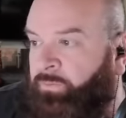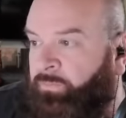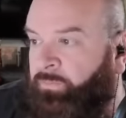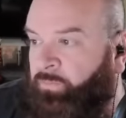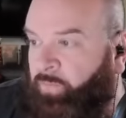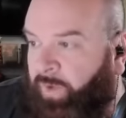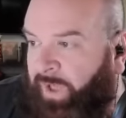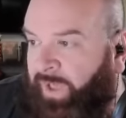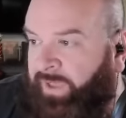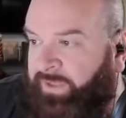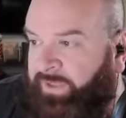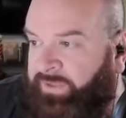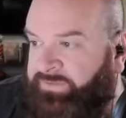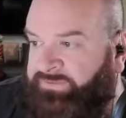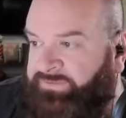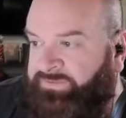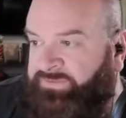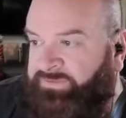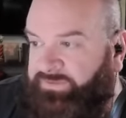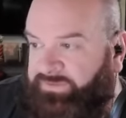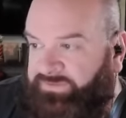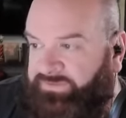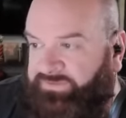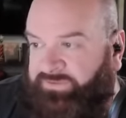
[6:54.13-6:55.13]
why
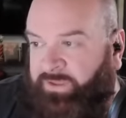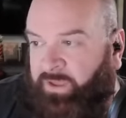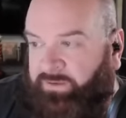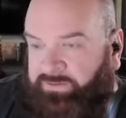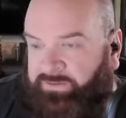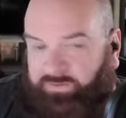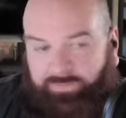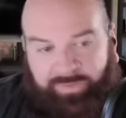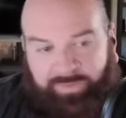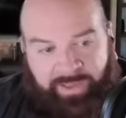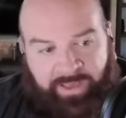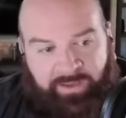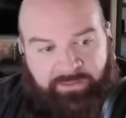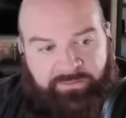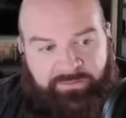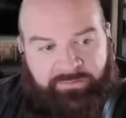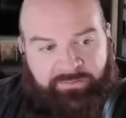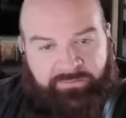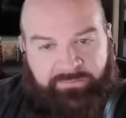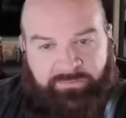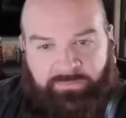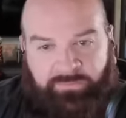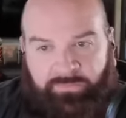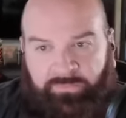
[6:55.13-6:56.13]
isn't this talked about
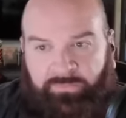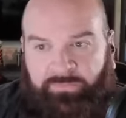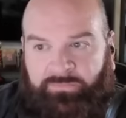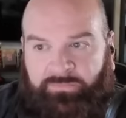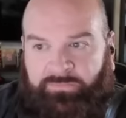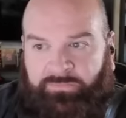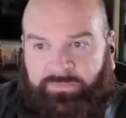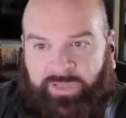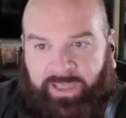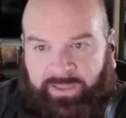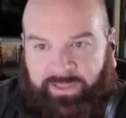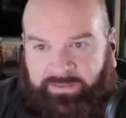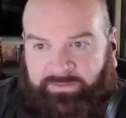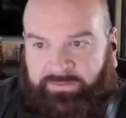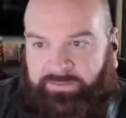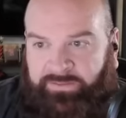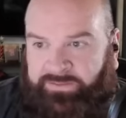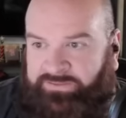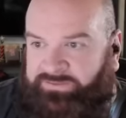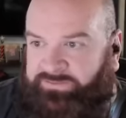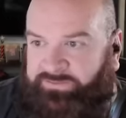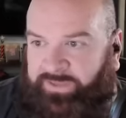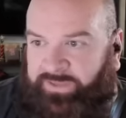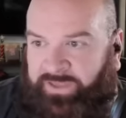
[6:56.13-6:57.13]
like
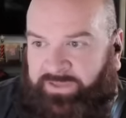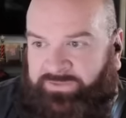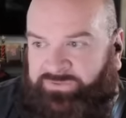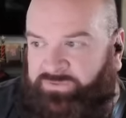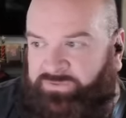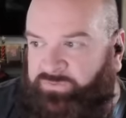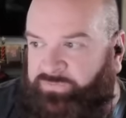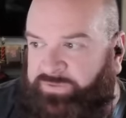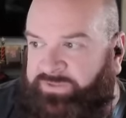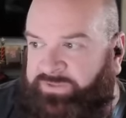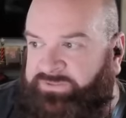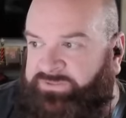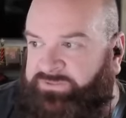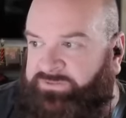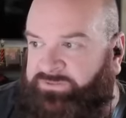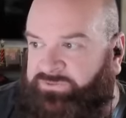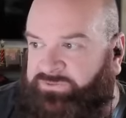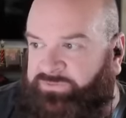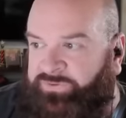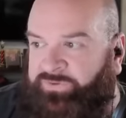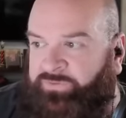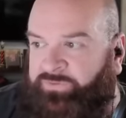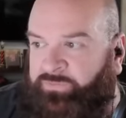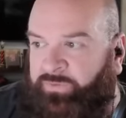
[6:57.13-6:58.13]
this Angel Reese
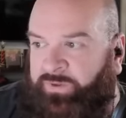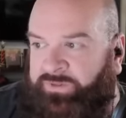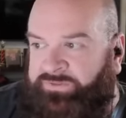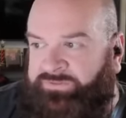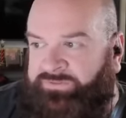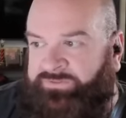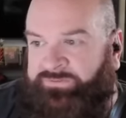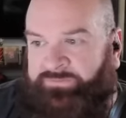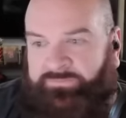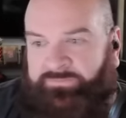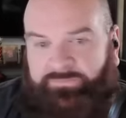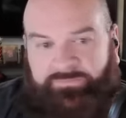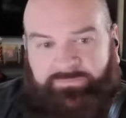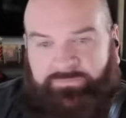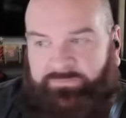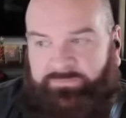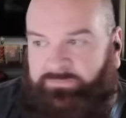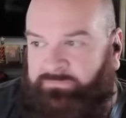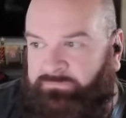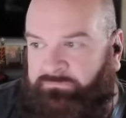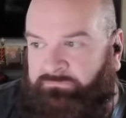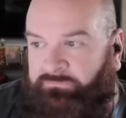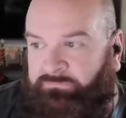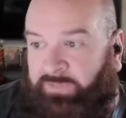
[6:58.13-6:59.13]
streak was?
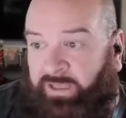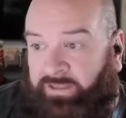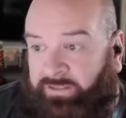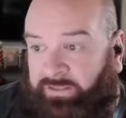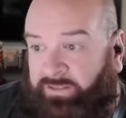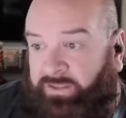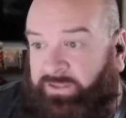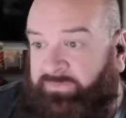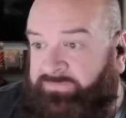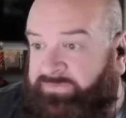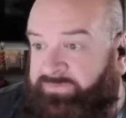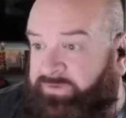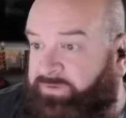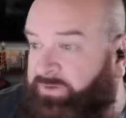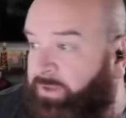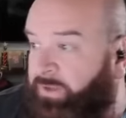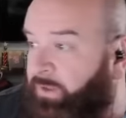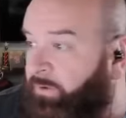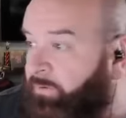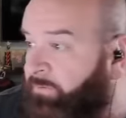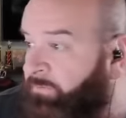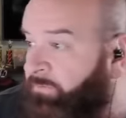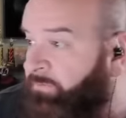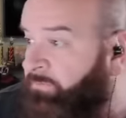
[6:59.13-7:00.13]
I'd love to
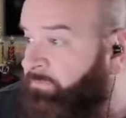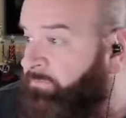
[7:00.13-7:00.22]
know.